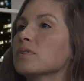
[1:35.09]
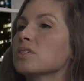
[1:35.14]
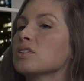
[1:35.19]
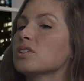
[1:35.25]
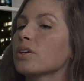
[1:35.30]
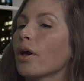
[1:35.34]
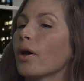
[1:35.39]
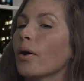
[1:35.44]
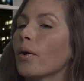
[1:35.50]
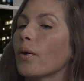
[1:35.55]

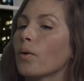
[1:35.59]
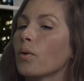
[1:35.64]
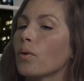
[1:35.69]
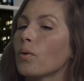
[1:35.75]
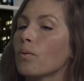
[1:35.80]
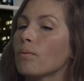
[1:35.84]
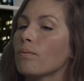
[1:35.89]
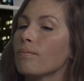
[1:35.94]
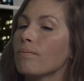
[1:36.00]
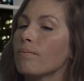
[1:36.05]

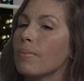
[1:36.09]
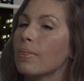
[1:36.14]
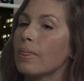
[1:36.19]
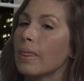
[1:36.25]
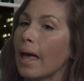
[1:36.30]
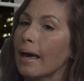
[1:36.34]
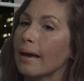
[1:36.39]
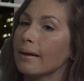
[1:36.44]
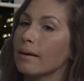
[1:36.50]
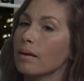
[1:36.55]
So
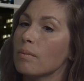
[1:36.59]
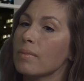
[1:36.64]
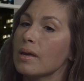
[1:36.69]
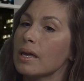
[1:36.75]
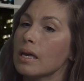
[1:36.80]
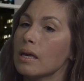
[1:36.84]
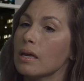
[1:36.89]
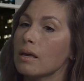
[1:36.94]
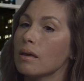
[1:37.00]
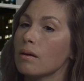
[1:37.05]
that can
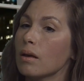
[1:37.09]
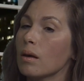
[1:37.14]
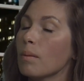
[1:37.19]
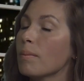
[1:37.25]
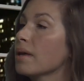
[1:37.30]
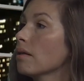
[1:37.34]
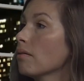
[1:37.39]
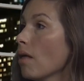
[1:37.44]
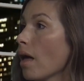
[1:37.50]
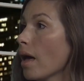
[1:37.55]
be
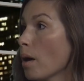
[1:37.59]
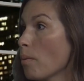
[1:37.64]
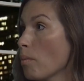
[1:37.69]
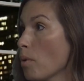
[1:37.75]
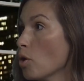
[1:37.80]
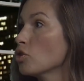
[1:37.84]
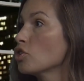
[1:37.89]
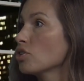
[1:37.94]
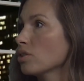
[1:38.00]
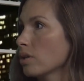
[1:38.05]
a lot
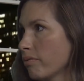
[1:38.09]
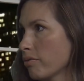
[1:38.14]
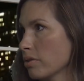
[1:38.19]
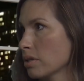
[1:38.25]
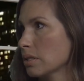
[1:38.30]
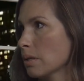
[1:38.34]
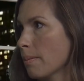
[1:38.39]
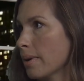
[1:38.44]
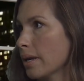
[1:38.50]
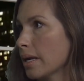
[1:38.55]
emotionally for
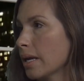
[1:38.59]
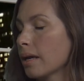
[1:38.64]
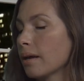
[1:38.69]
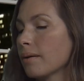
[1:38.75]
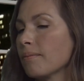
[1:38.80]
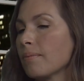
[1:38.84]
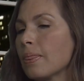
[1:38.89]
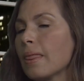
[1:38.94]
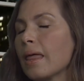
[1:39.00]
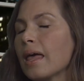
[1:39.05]
somebody.
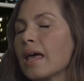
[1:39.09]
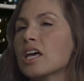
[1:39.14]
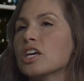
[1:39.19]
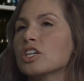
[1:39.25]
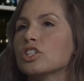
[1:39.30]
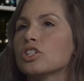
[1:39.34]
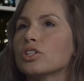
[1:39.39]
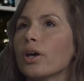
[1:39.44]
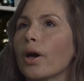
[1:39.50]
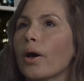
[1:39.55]

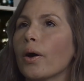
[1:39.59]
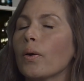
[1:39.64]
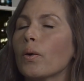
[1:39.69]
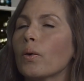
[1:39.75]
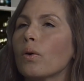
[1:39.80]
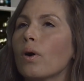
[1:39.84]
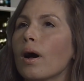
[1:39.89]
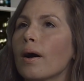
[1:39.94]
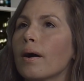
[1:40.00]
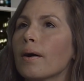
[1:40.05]

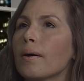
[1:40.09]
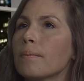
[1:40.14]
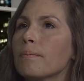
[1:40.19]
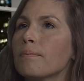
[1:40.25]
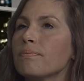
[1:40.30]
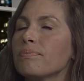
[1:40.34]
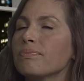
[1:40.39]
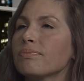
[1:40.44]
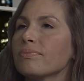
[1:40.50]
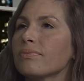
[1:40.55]
So
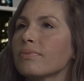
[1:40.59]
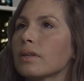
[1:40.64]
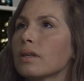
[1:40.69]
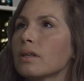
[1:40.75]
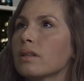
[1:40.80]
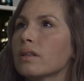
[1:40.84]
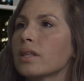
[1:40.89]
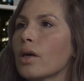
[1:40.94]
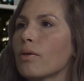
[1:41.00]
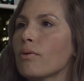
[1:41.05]

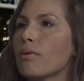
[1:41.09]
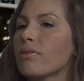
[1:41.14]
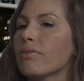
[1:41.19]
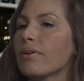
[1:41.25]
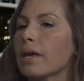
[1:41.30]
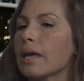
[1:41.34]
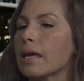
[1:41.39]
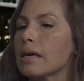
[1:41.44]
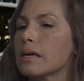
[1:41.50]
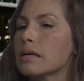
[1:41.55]
the other
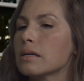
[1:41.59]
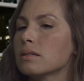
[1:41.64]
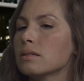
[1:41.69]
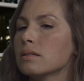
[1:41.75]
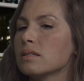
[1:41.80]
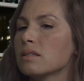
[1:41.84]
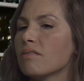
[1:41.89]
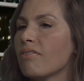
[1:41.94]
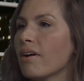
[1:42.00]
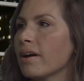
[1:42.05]
thing is
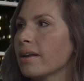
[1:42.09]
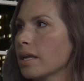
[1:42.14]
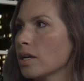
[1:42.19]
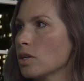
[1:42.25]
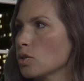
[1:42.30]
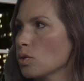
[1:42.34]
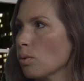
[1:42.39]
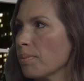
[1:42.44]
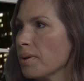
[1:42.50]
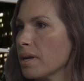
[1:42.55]
the
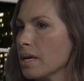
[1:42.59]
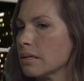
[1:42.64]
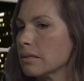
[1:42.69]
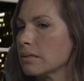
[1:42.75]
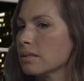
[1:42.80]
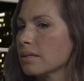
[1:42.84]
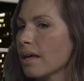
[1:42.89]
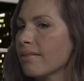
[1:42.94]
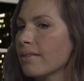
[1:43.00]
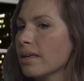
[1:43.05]
financial
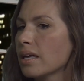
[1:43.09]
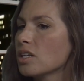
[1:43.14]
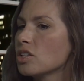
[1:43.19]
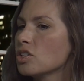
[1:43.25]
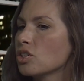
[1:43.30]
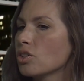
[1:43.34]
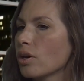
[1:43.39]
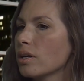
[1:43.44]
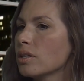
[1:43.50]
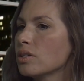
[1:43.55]
piece. I think
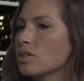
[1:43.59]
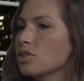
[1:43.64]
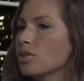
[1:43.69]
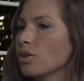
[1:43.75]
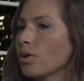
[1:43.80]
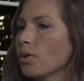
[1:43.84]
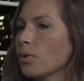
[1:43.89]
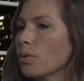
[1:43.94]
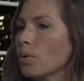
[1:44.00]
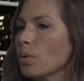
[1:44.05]
it's good
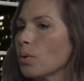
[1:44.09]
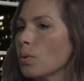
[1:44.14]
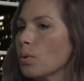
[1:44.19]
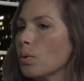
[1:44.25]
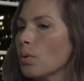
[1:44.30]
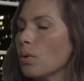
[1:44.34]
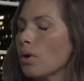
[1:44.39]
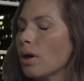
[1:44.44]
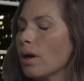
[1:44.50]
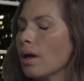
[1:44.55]
to